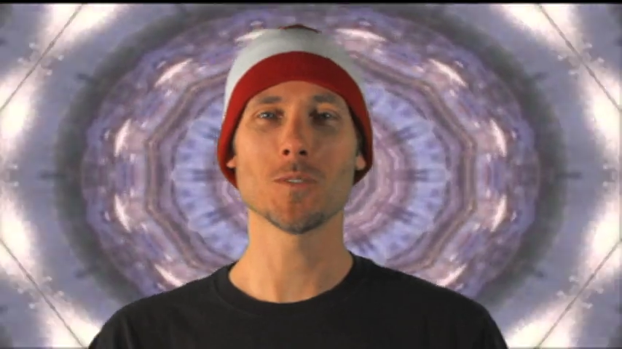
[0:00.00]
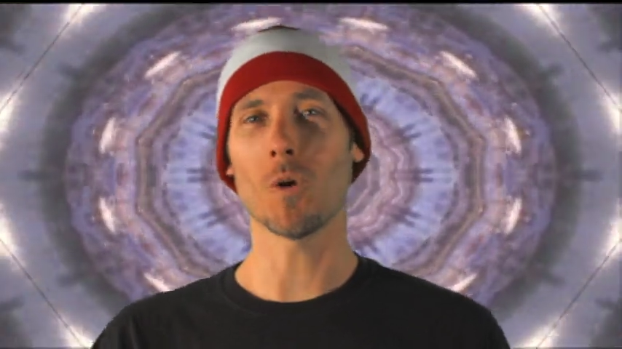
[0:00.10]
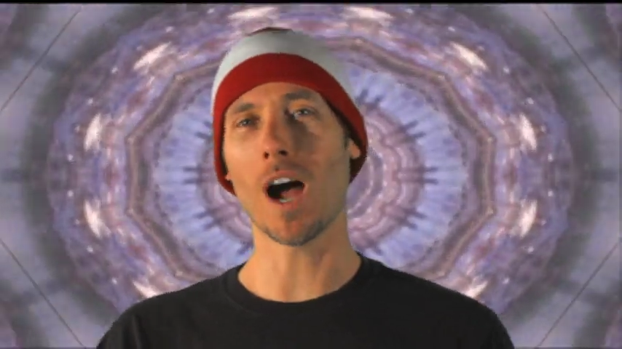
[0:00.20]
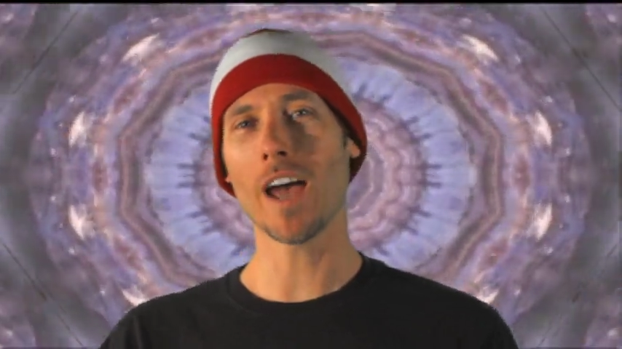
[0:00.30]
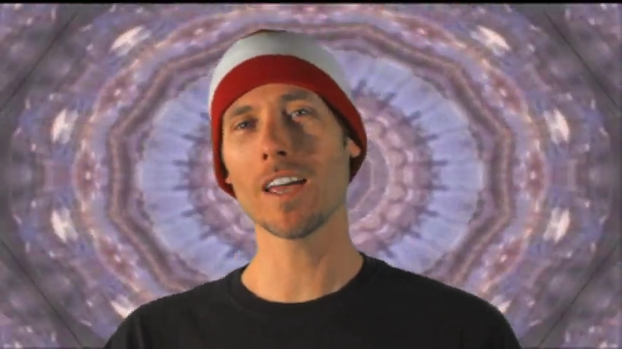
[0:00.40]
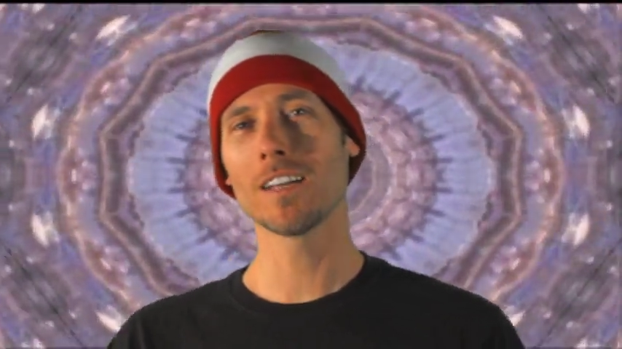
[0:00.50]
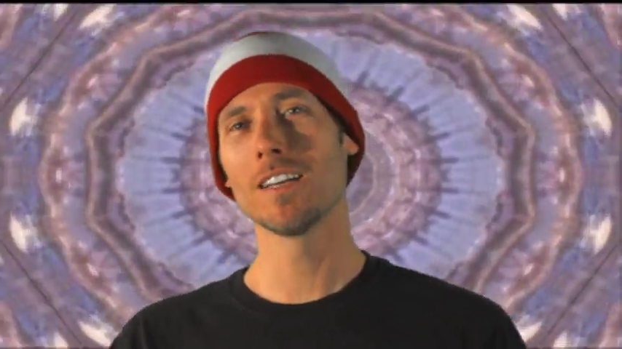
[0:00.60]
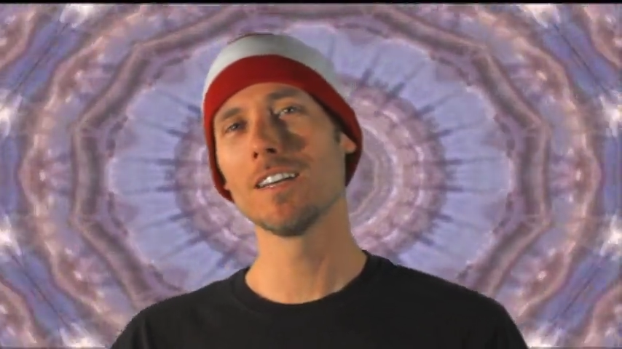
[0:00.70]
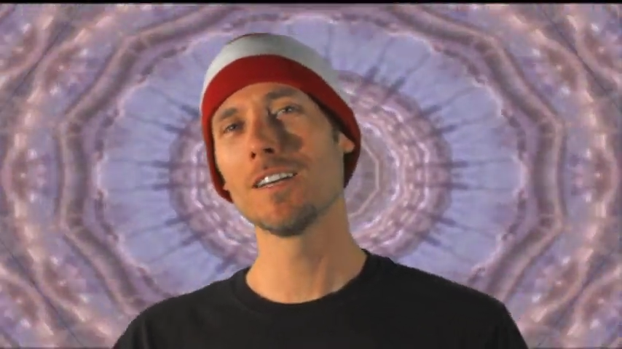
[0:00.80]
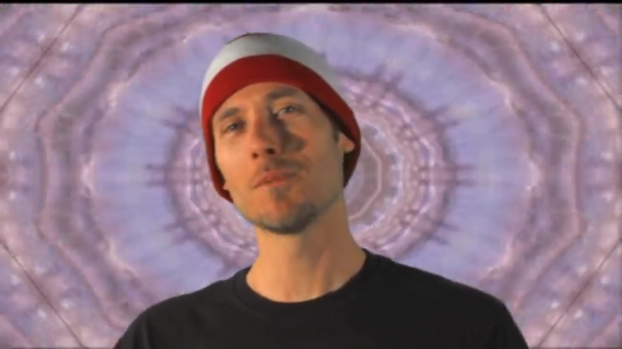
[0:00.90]
Why?
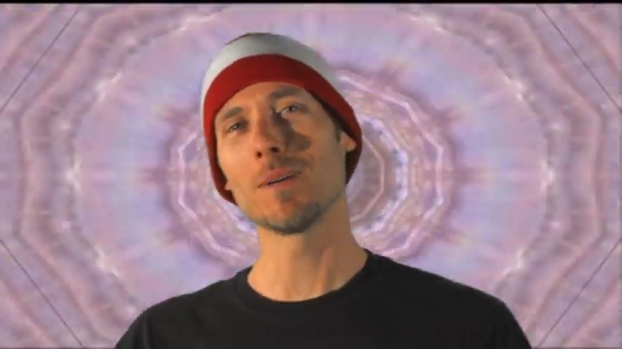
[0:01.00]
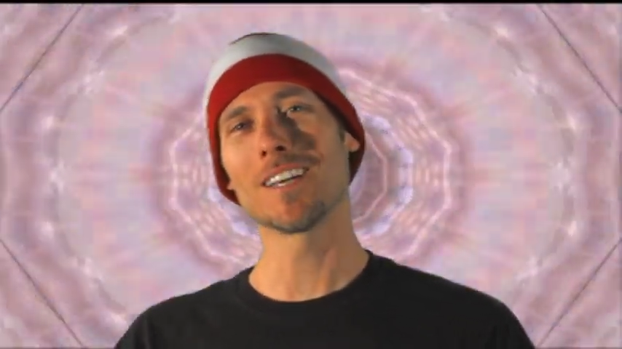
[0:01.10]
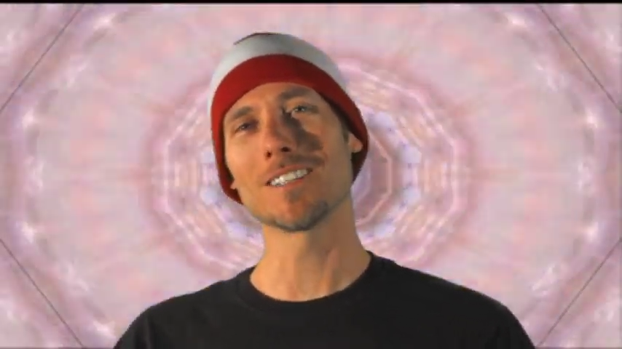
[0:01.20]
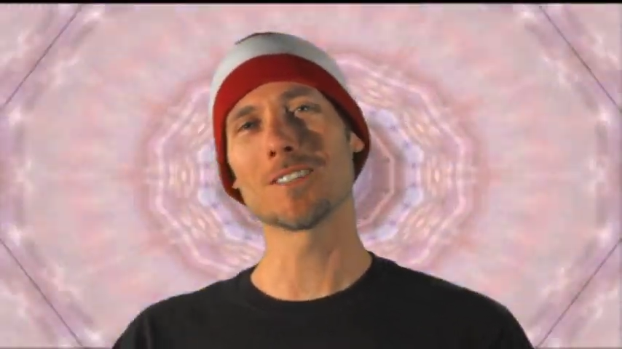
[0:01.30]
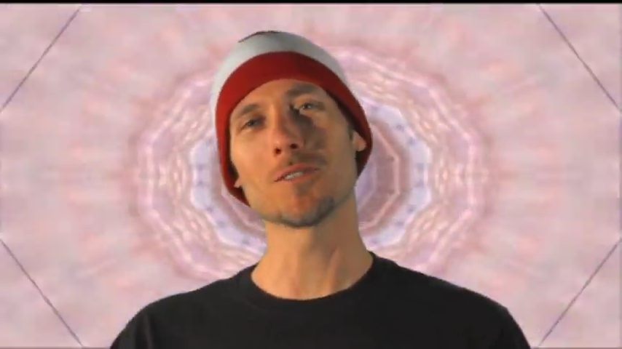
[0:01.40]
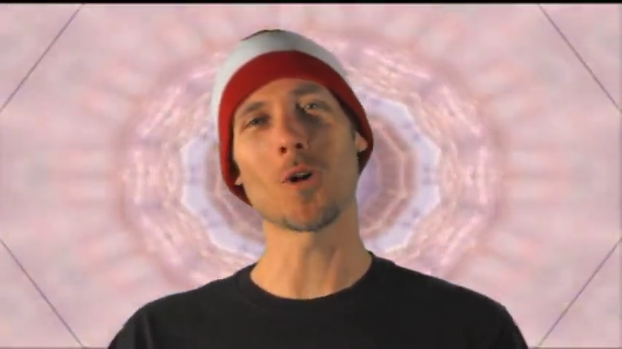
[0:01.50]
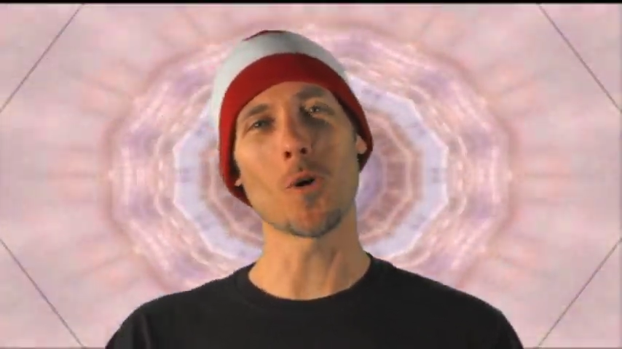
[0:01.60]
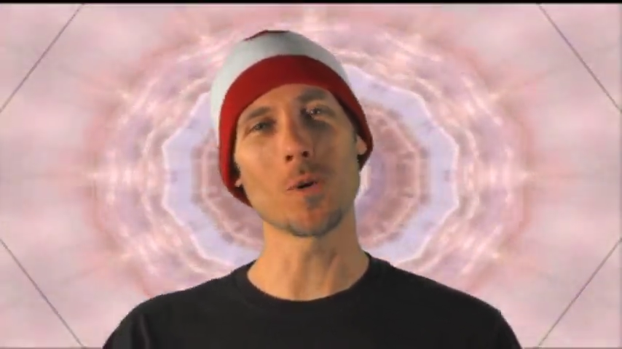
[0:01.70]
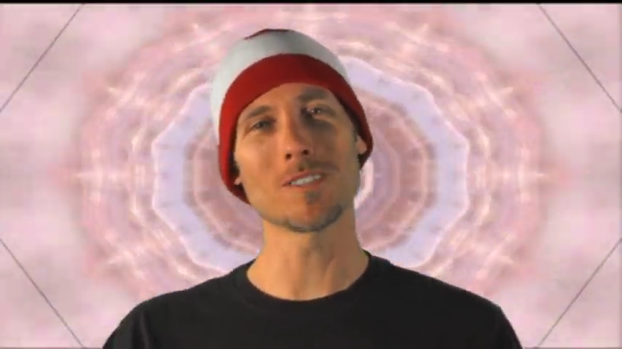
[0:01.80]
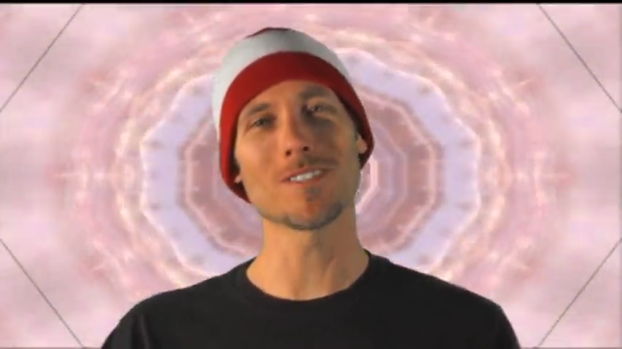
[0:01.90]
Because there's
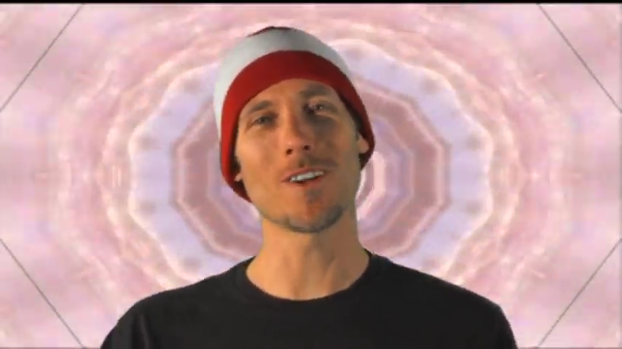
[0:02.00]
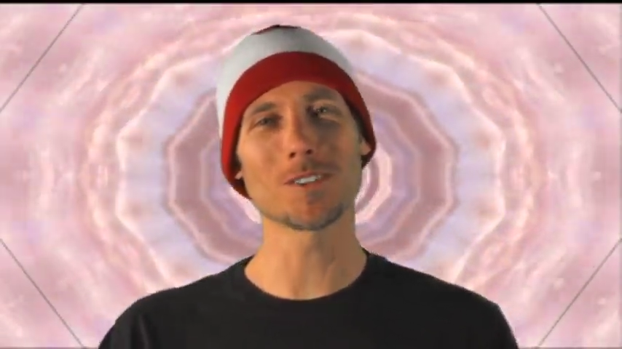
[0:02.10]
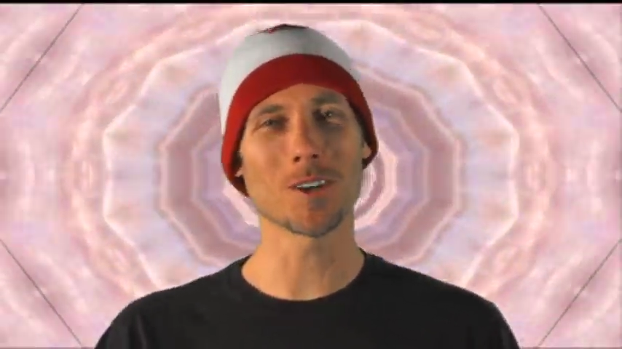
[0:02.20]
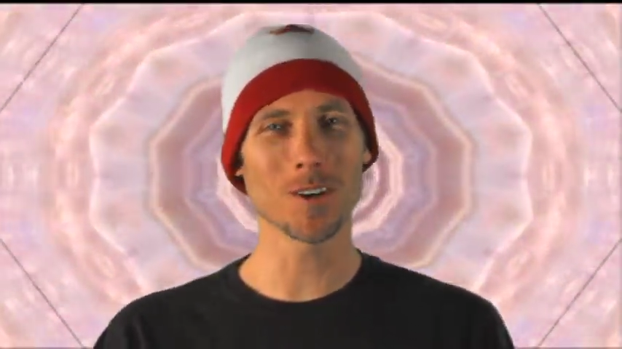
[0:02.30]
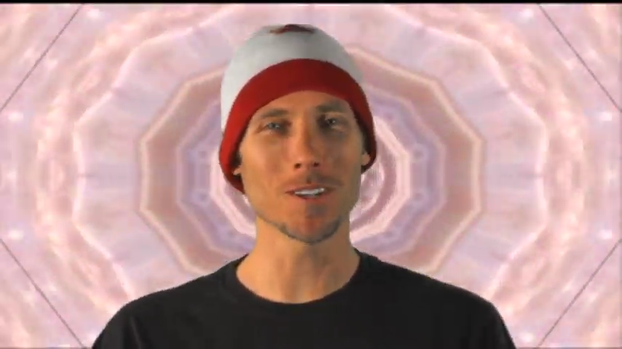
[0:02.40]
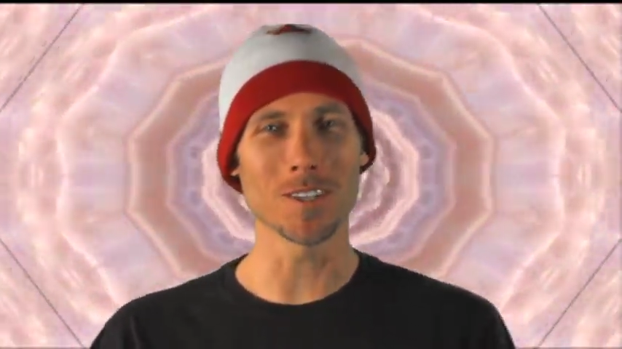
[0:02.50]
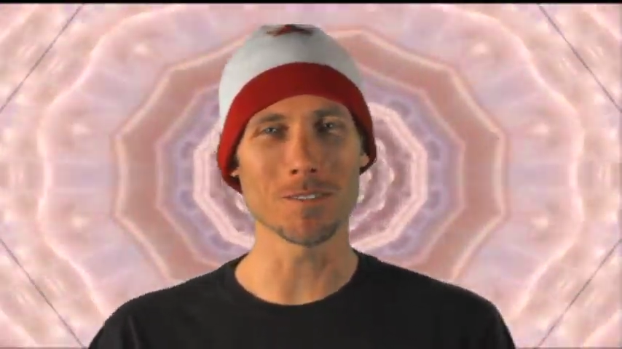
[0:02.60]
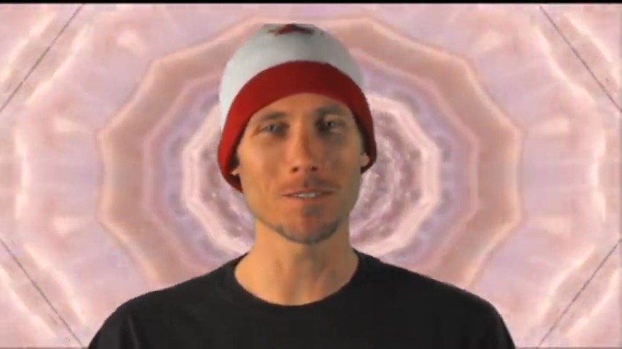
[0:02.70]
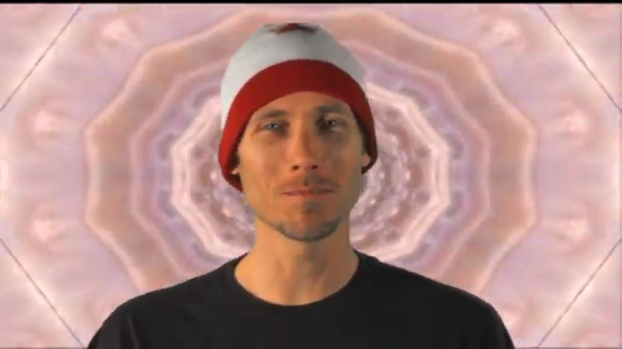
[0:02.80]
always an alternative.